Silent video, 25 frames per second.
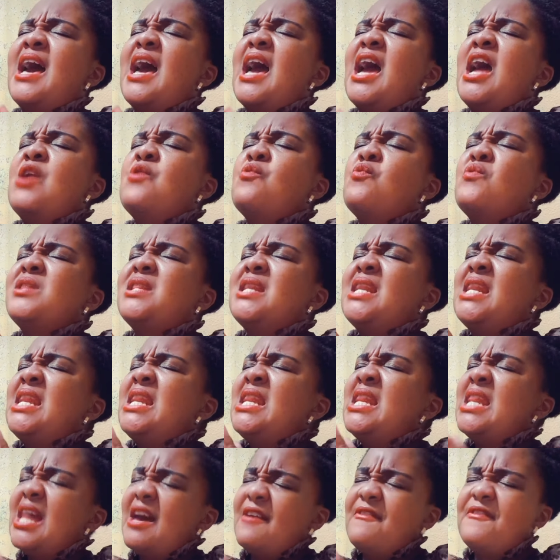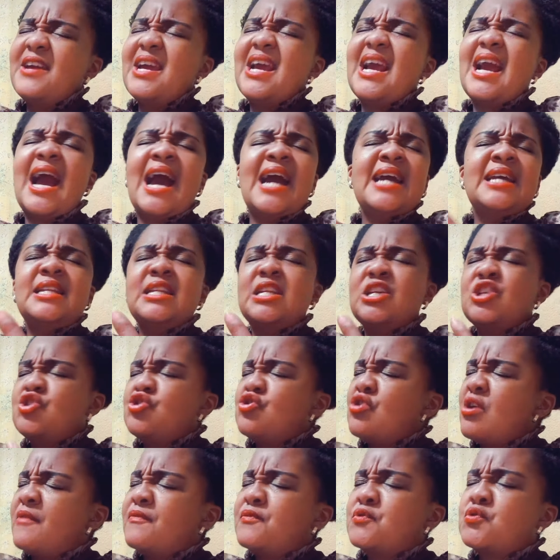and with loving
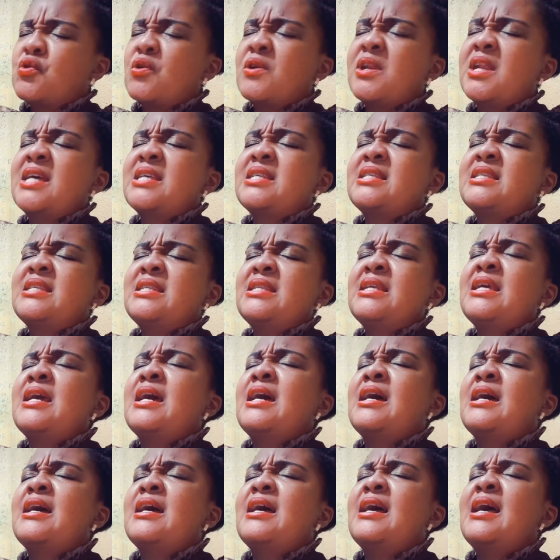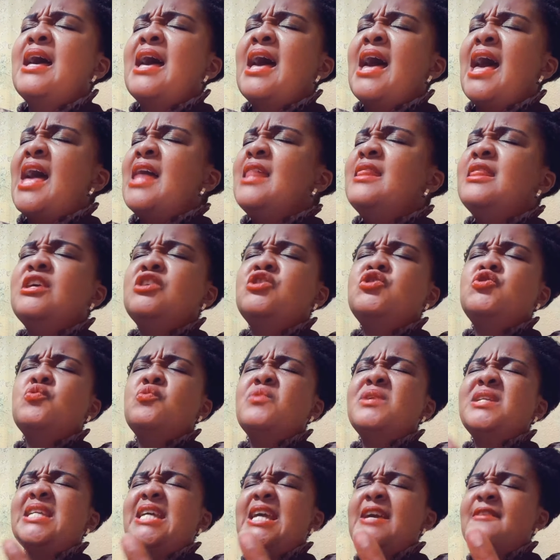kindness you have drawn us near, and that you
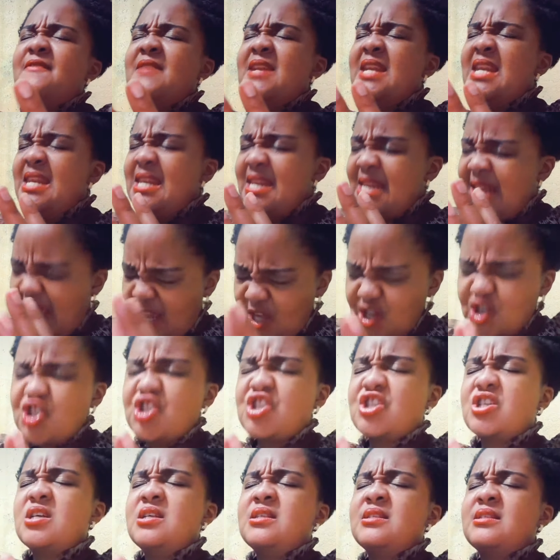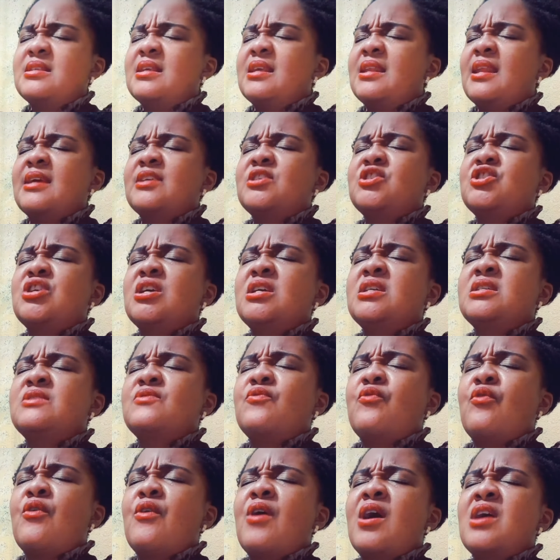would give nations in
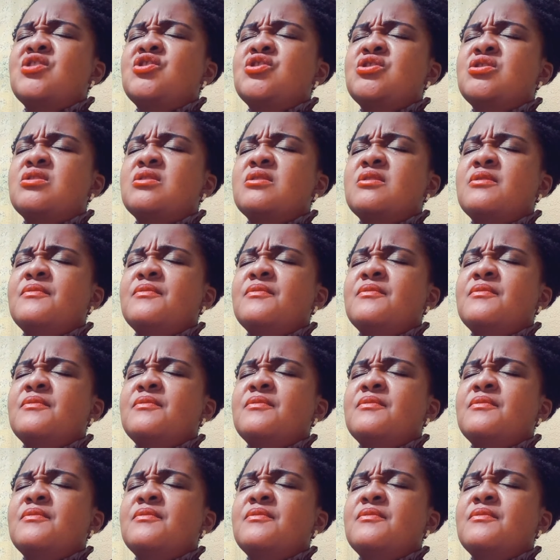exchange for us.